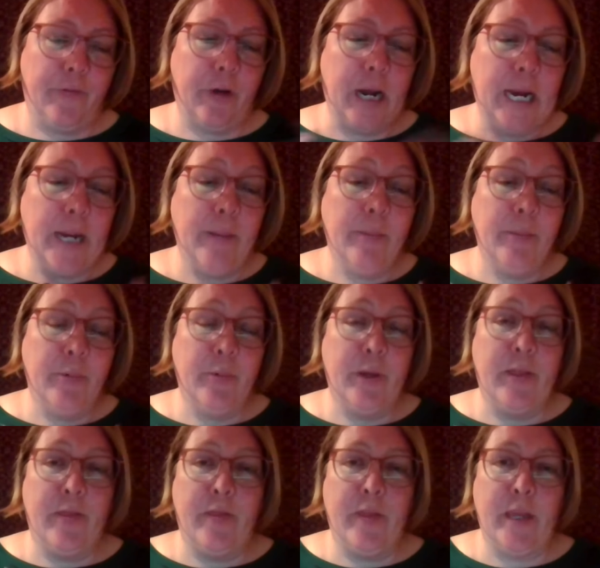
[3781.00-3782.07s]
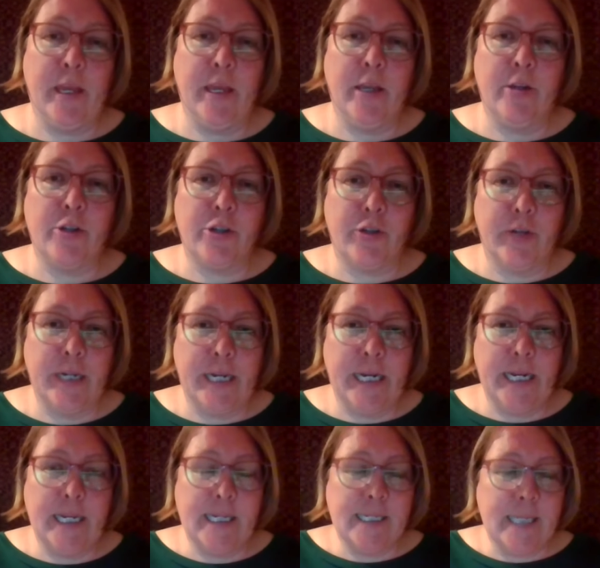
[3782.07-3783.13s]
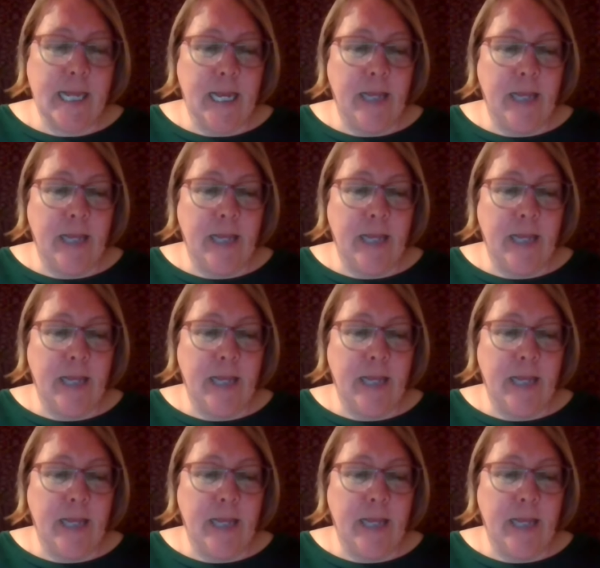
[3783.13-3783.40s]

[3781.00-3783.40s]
framed with the treaties